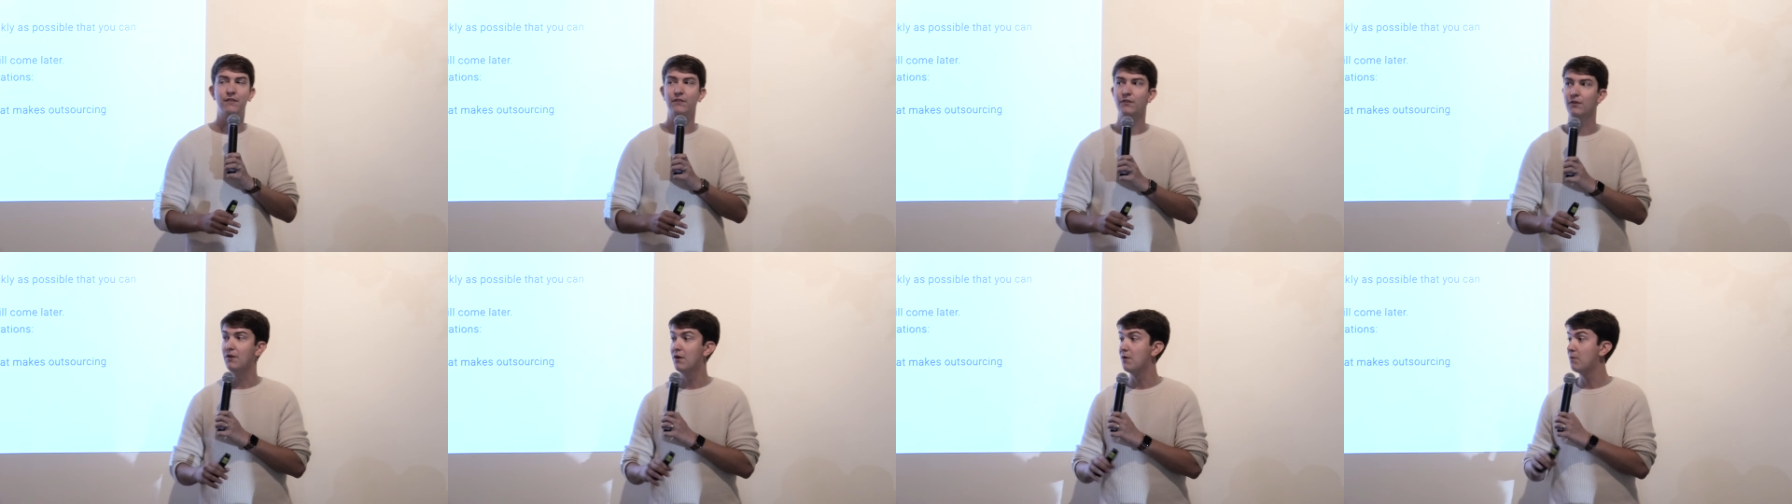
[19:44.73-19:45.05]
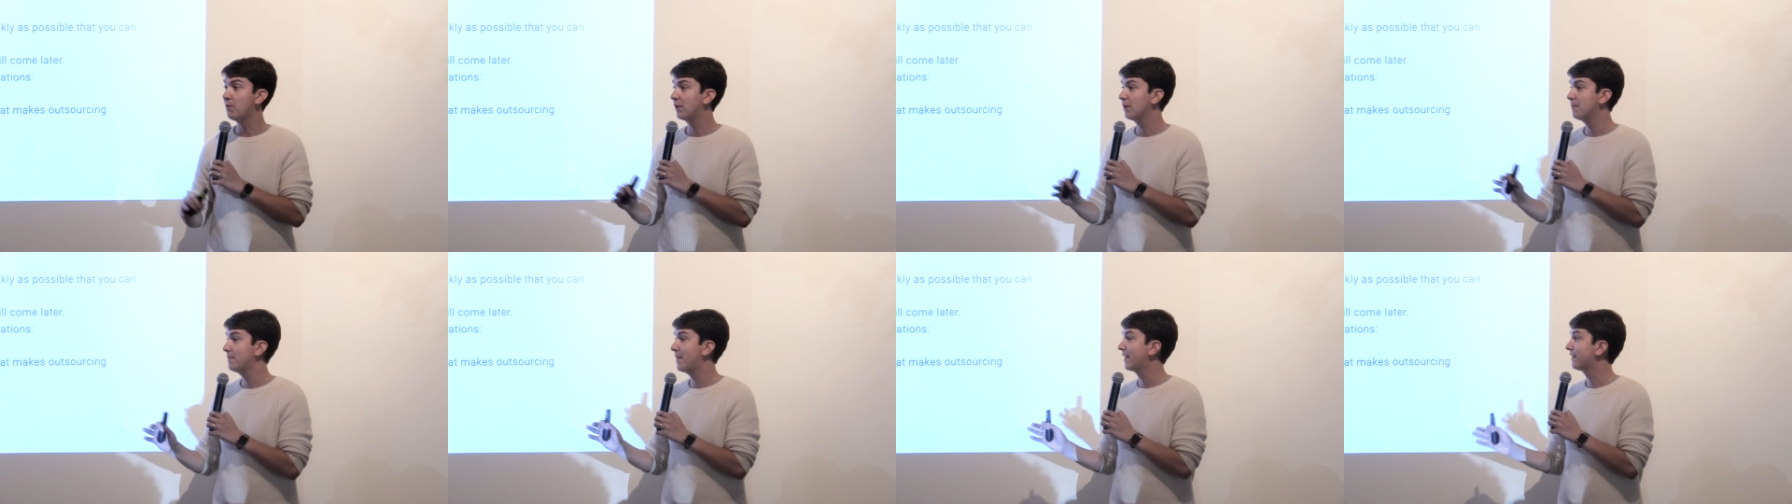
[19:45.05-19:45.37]
So don't
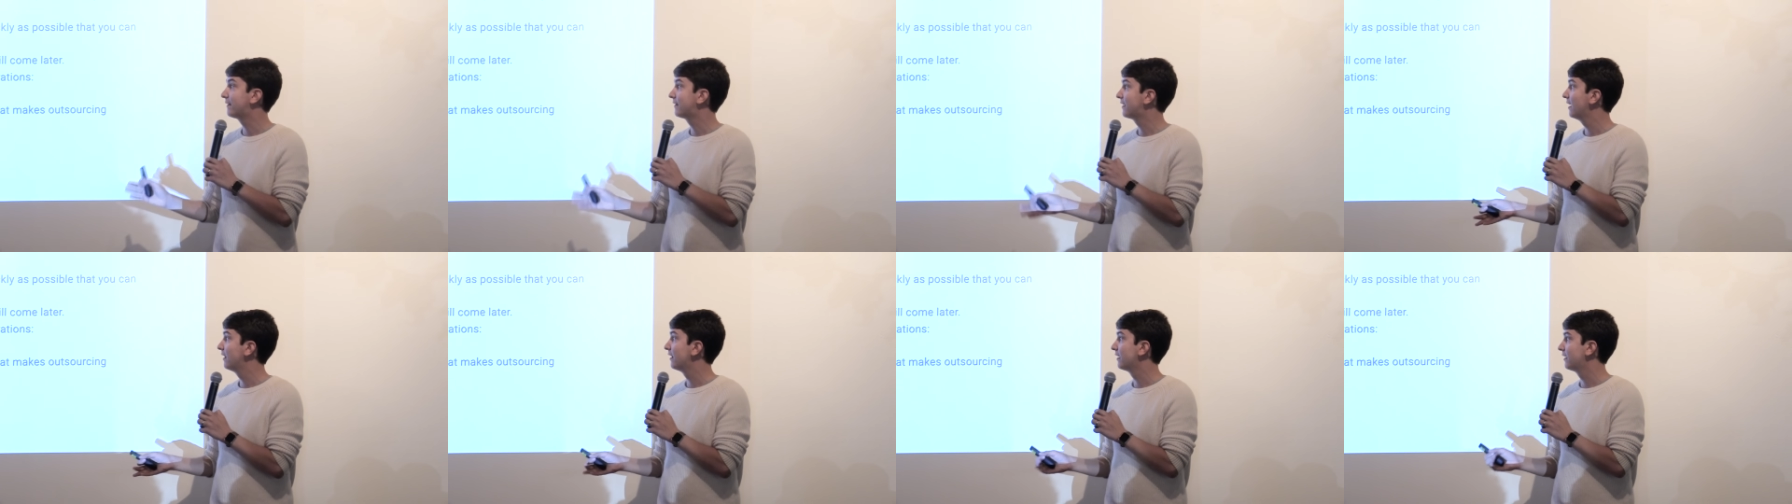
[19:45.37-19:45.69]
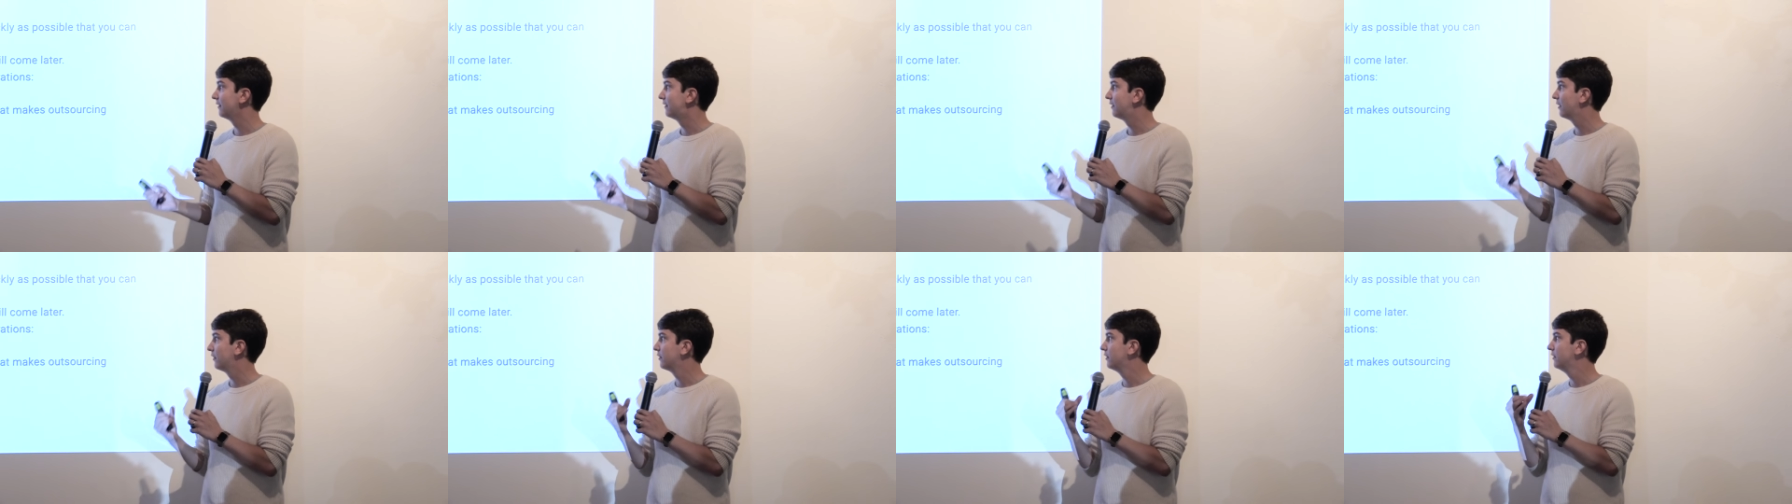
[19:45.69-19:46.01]
worry about scaling
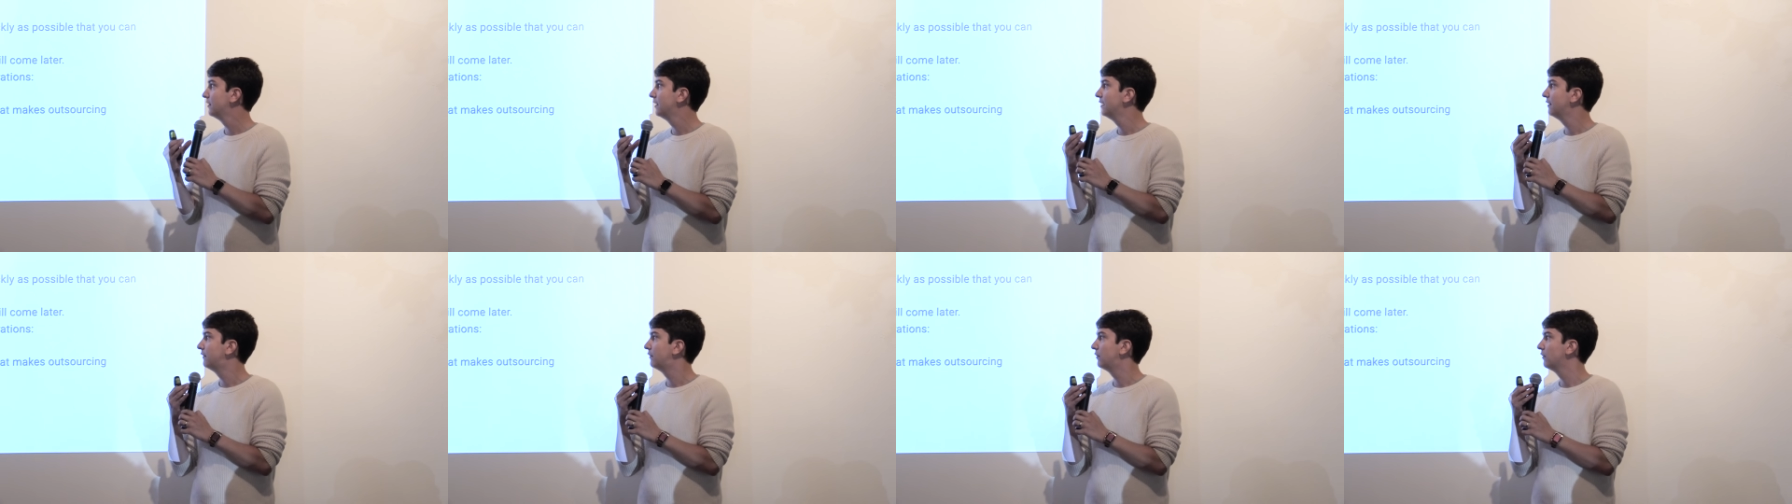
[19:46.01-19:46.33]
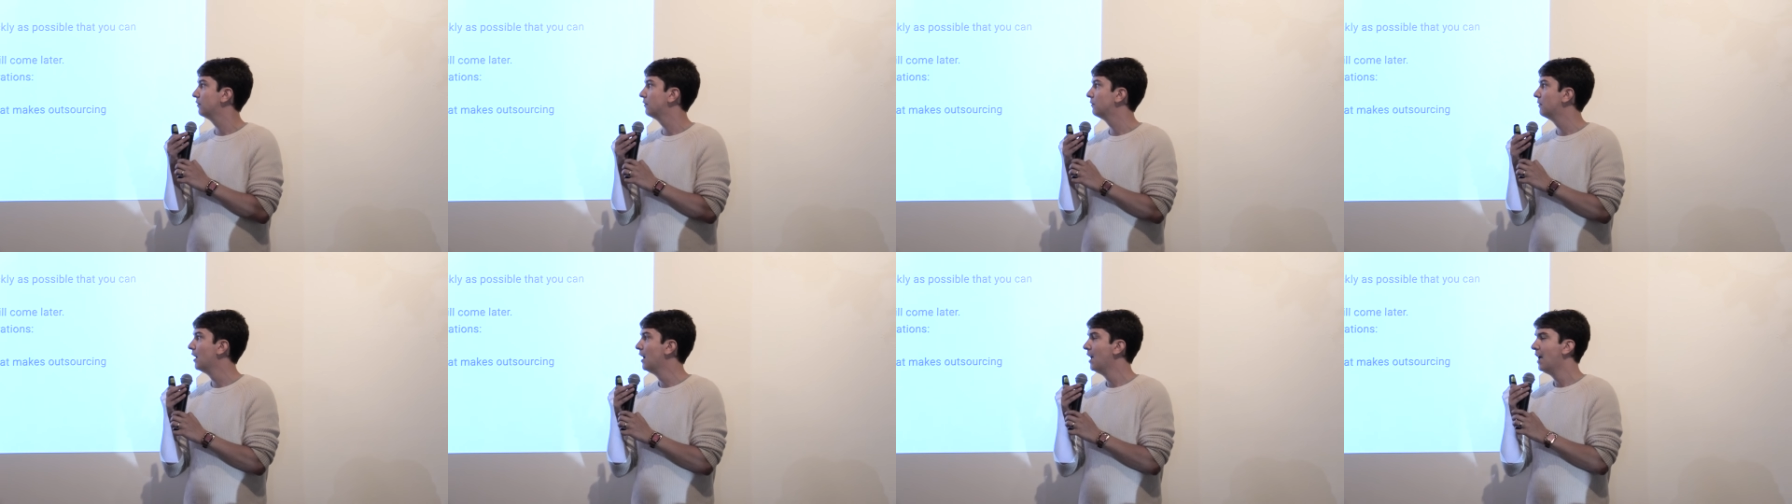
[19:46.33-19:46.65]
until you need
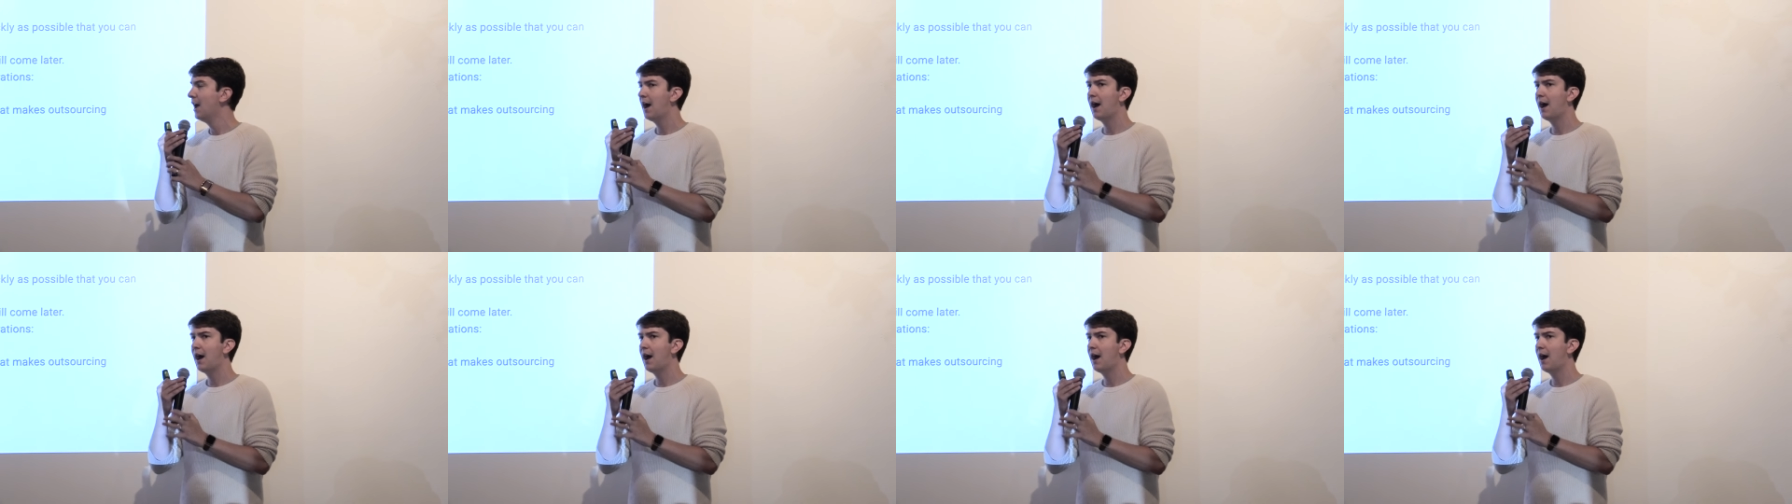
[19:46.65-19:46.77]
to.